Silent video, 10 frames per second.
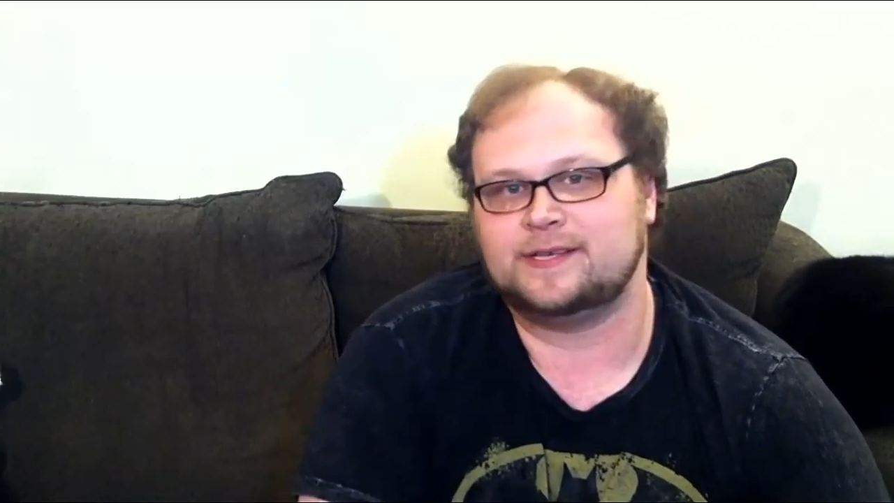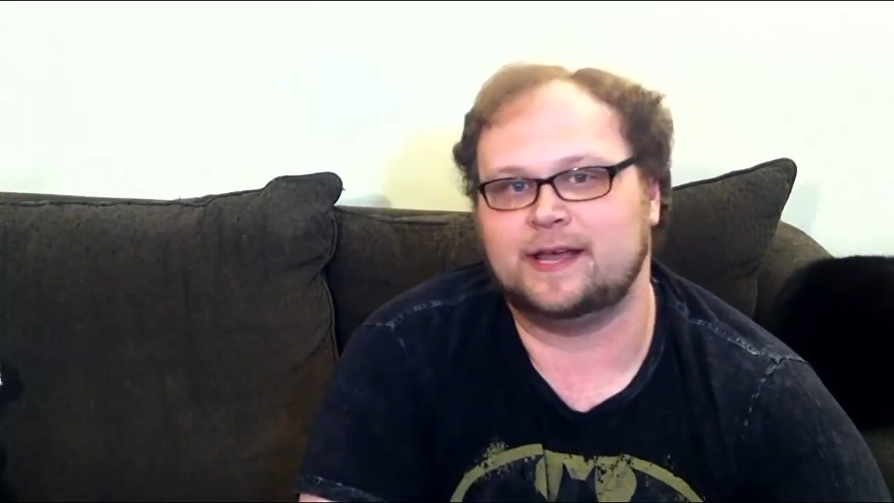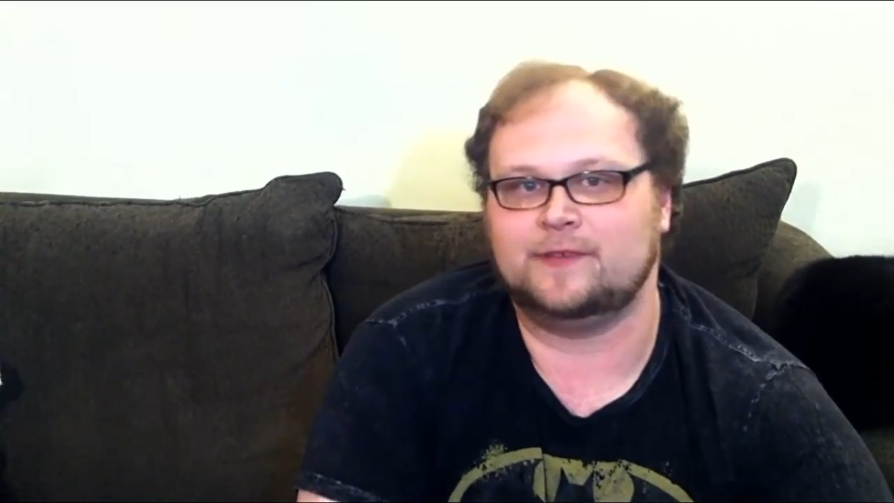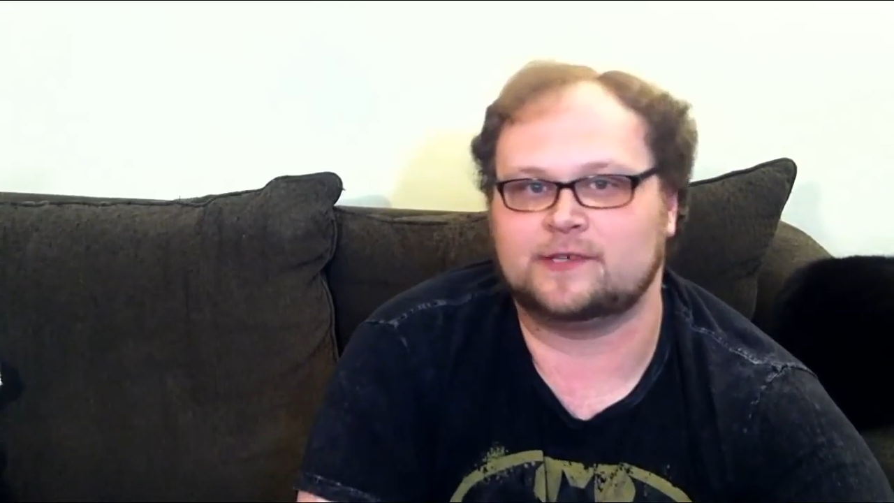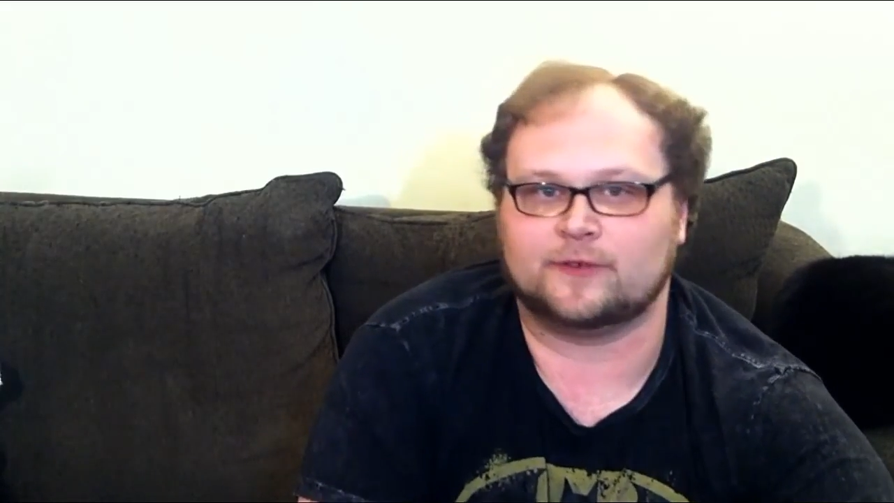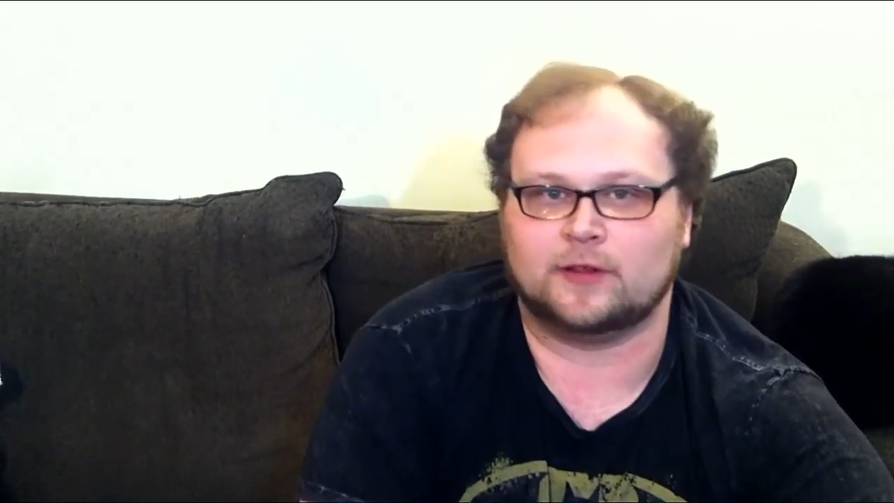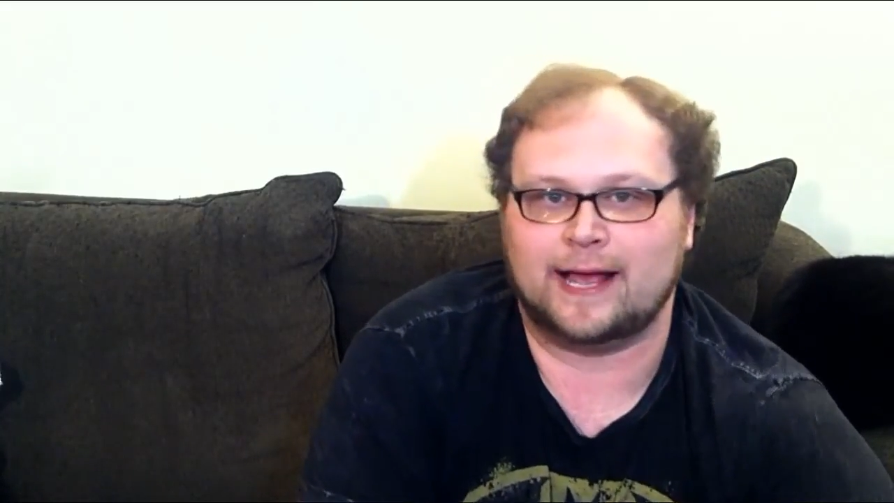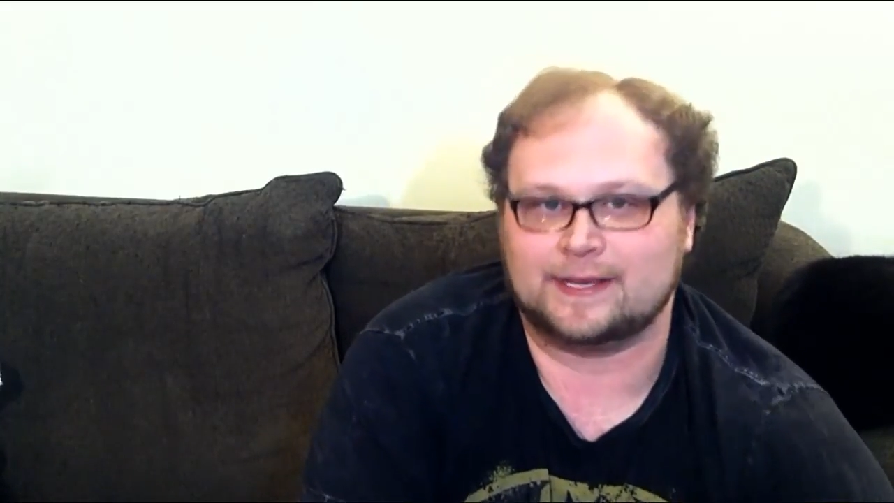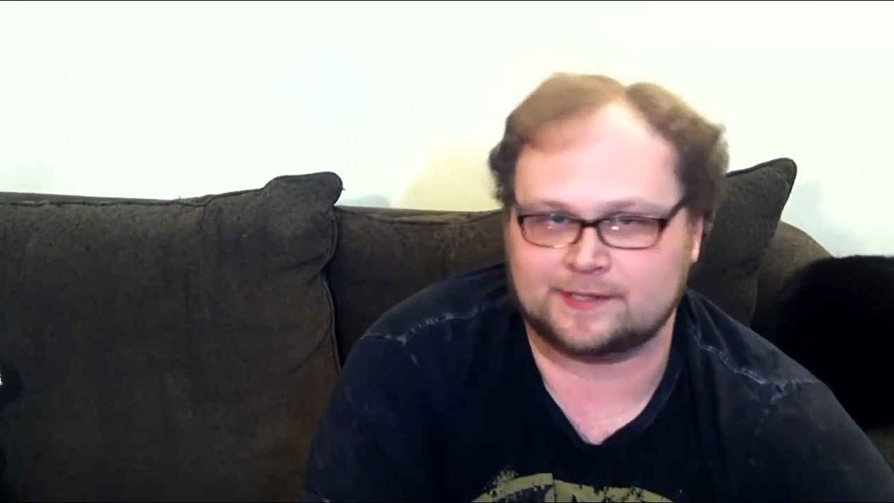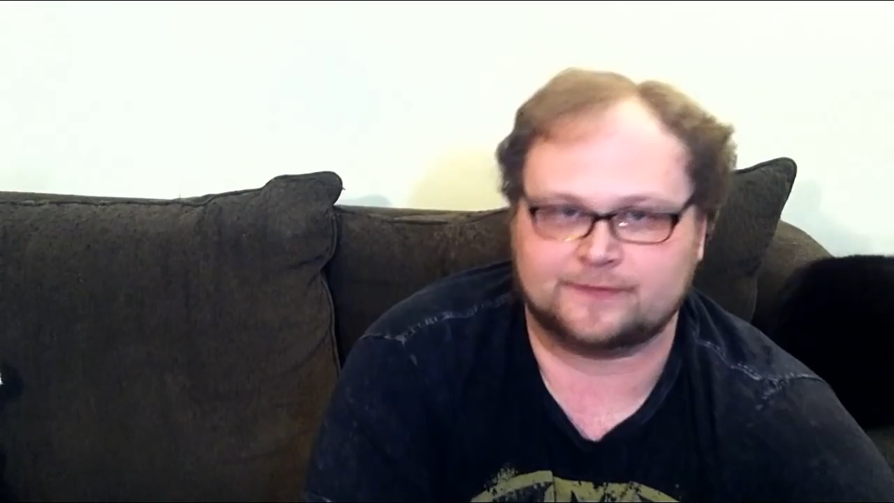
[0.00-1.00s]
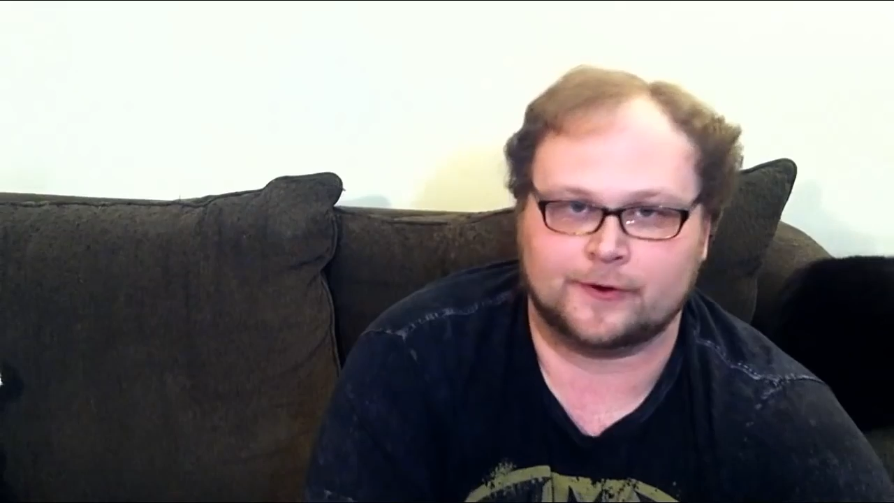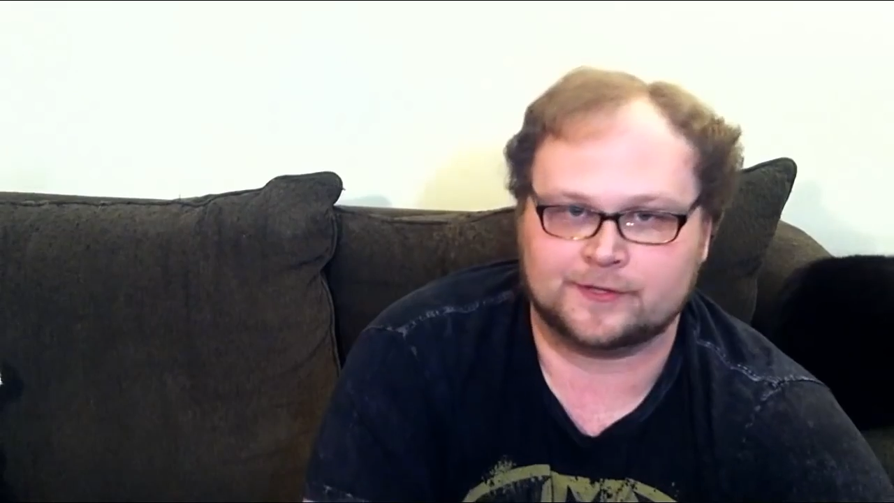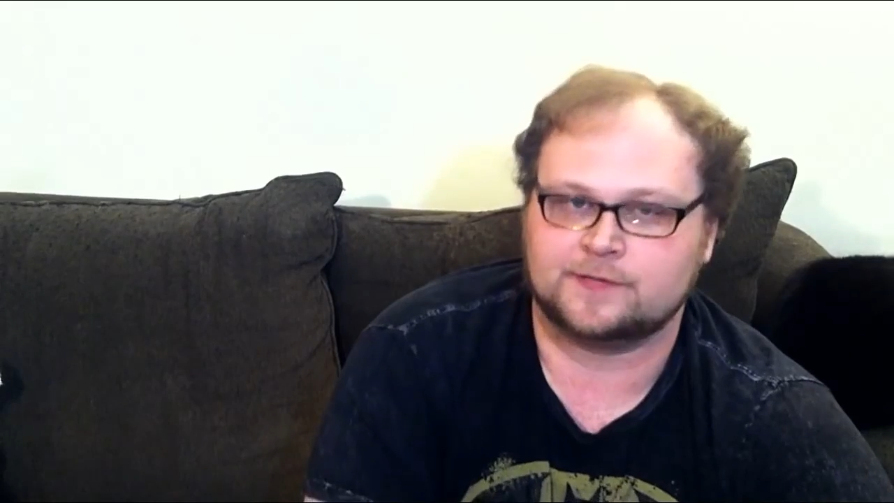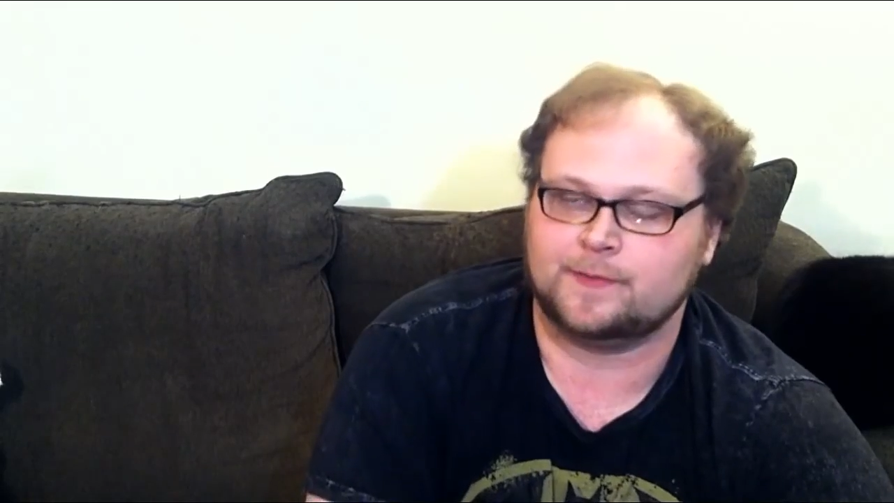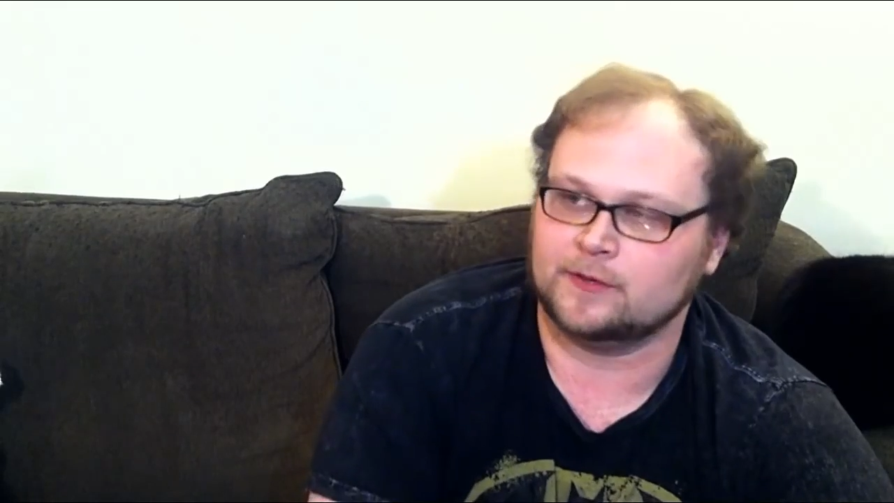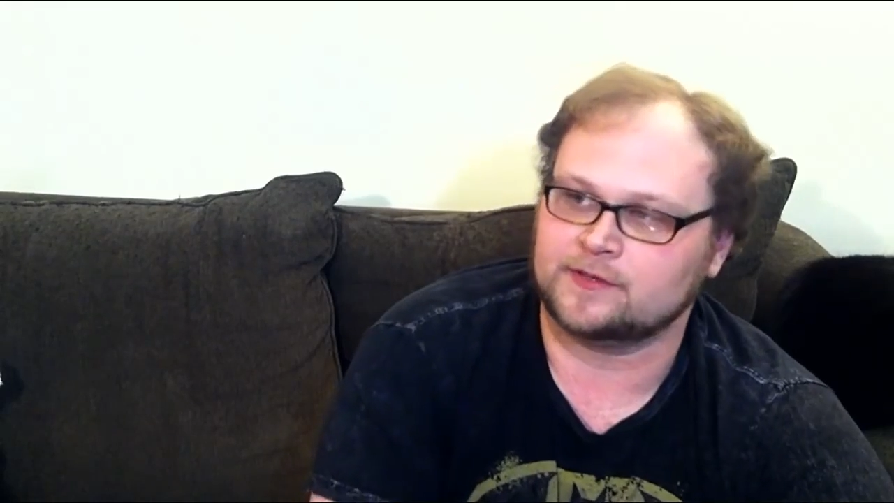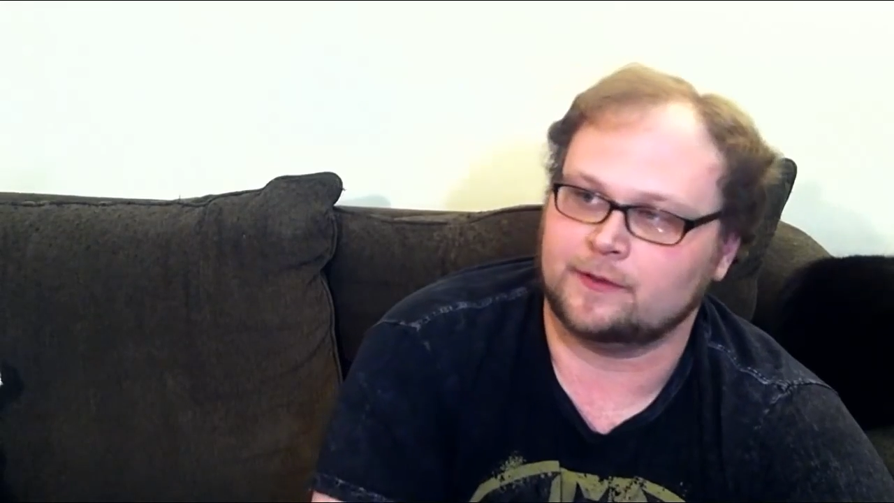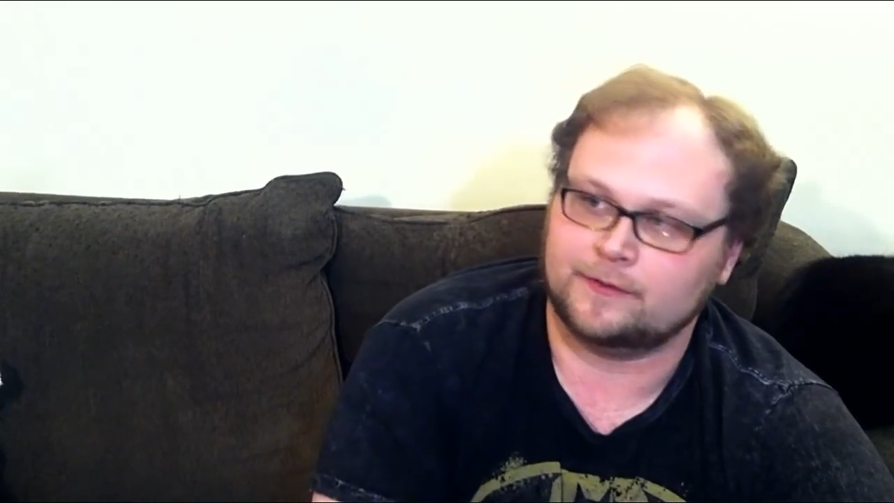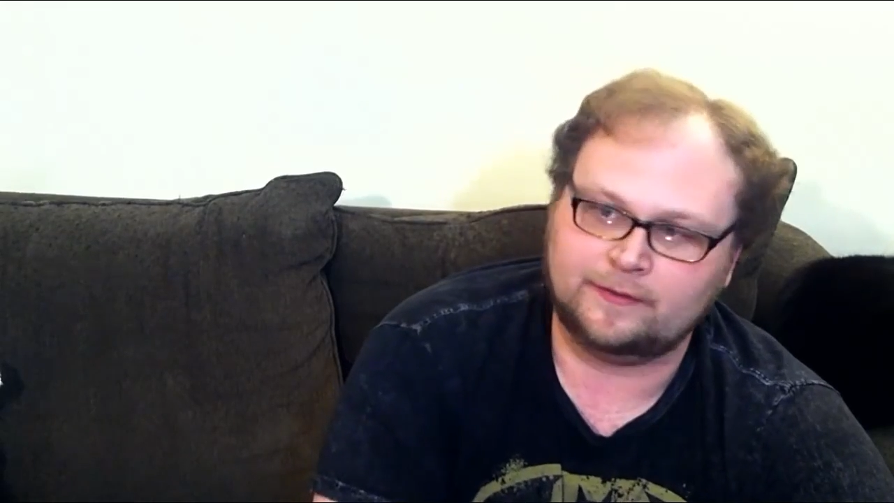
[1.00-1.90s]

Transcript: I saved this for last as far as the spells go.